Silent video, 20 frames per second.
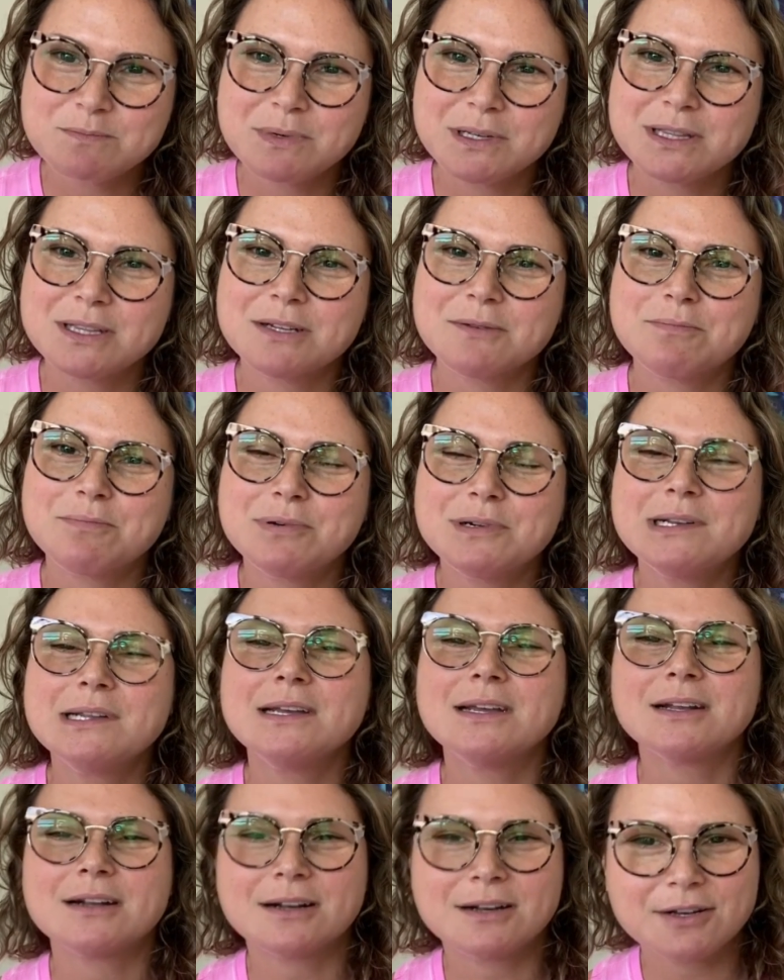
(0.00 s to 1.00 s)
but they're
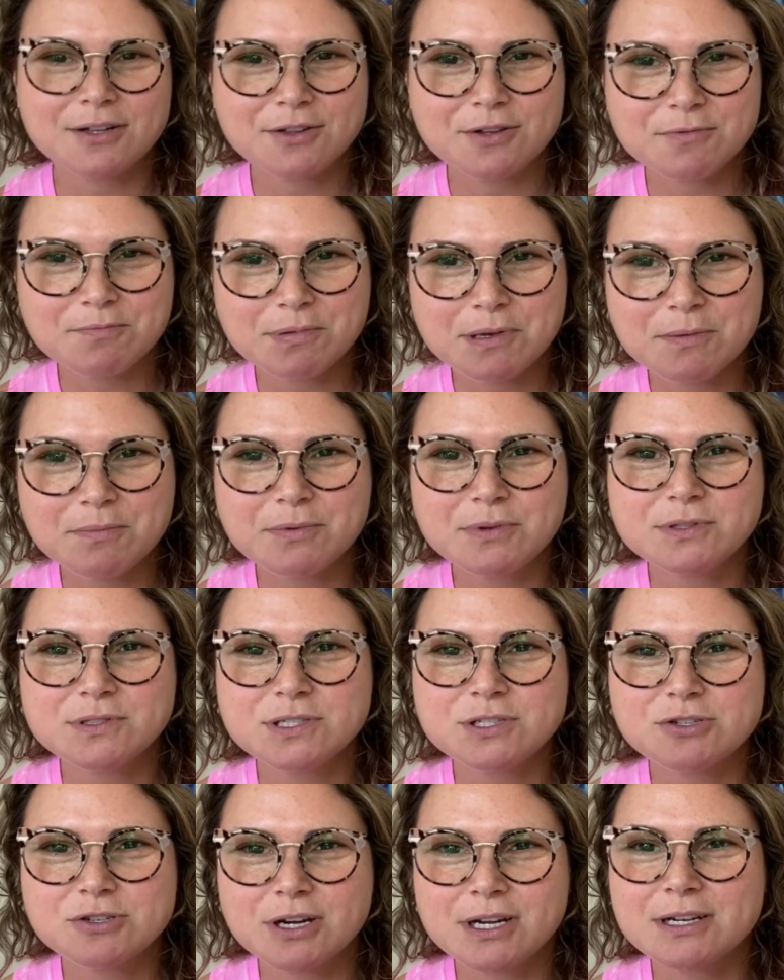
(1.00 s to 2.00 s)
putting it on other people
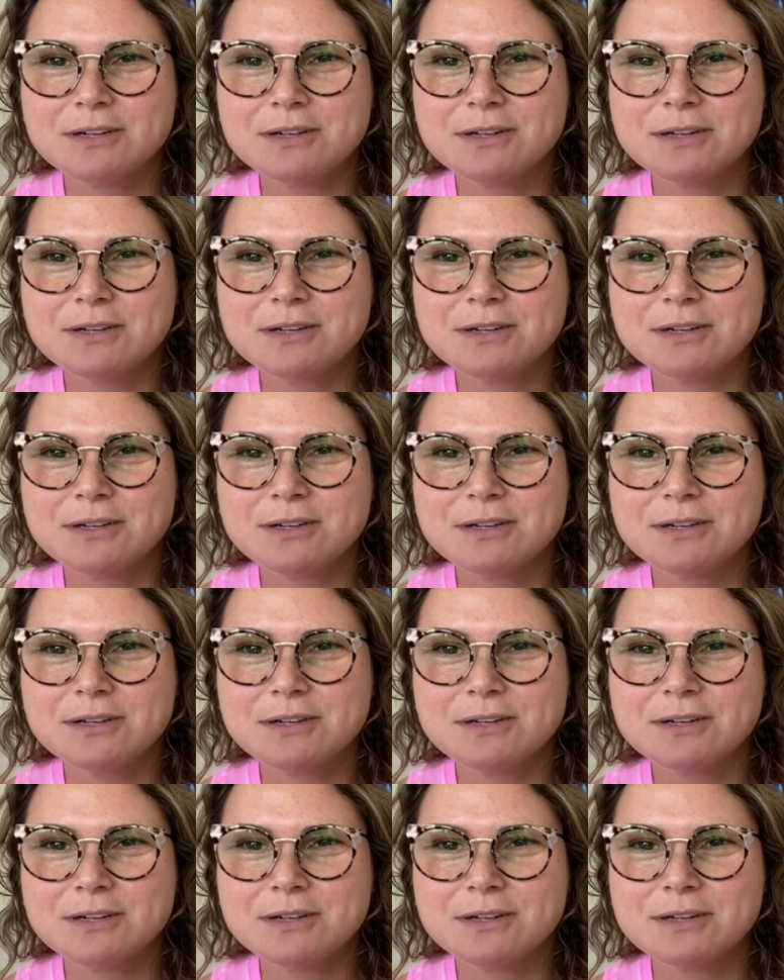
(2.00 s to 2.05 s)
to try